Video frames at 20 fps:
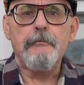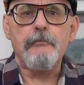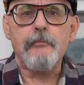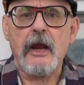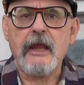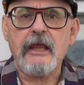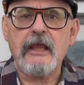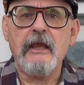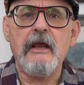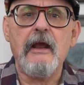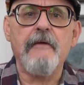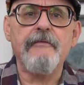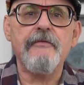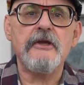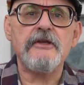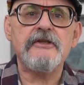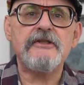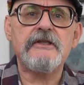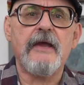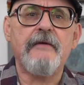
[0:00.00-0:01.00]
breaking of
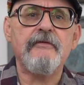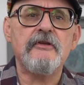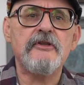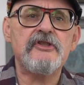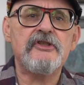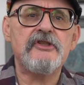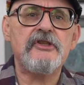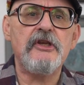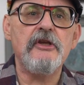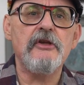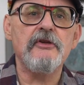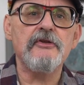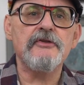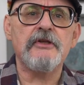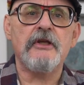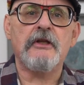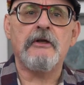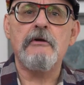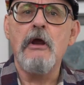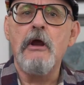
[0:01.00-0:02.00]
the seven
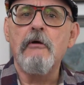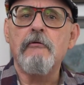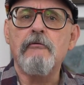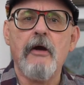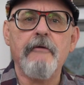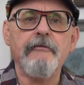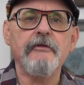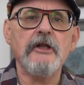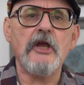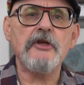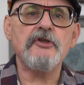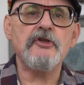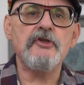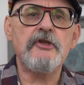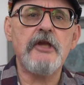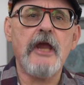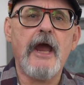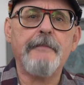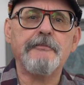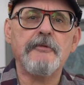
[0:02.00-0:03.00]
seals in Revelation
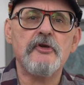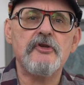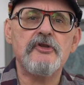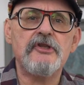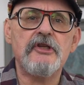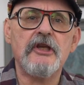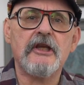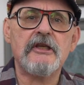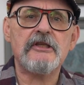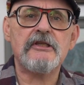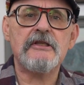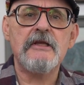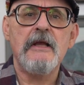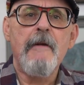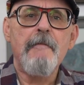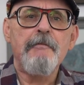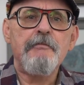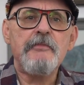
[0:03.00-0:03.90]
chapter six,